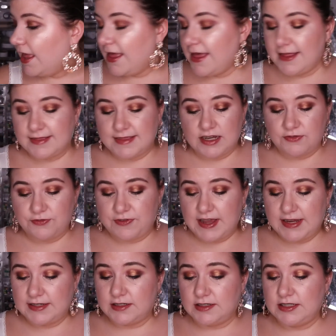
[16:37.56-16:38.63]
And then
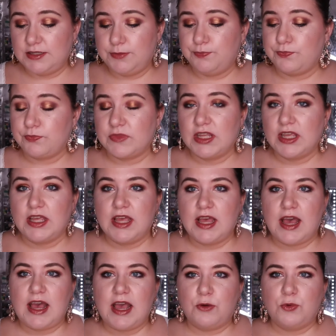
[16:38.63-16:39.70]
finally,
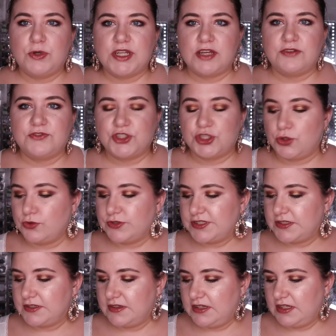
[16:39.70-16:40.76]
I would have
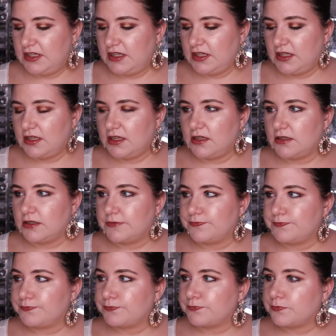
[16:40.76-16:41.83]
chosen the
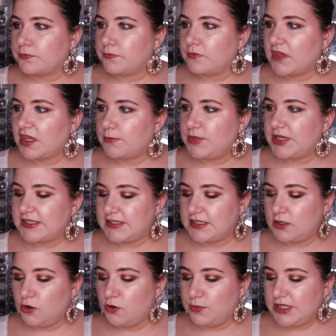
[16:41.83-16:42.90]
Pixie
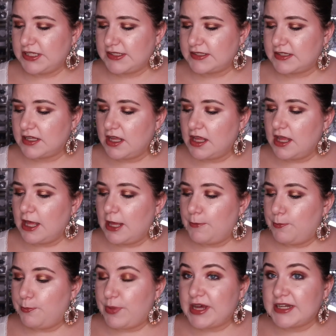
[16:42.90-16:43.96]
Glow Mist,
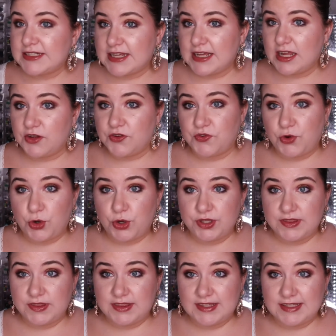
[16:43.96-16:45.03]
but I have heard
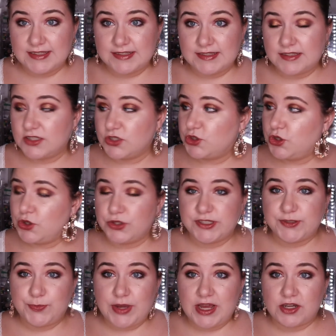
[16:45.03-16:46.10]
this turns
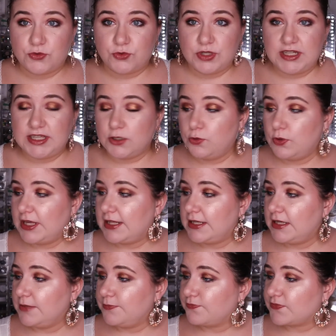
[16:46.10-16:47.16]
bad really
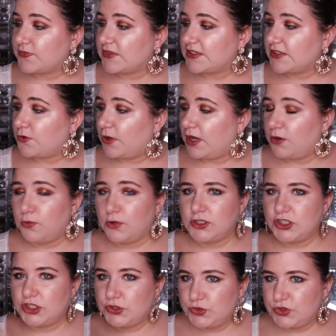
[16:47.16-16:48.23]
quickly, so I want
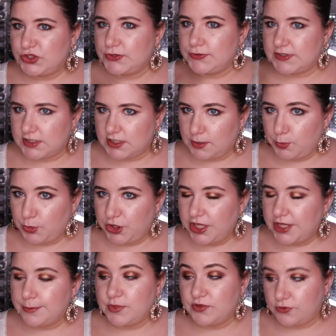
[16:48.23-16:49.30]
to use it up
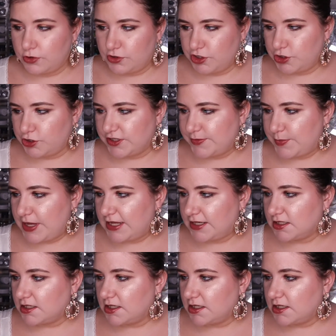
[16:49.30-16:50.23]
before it turns bad.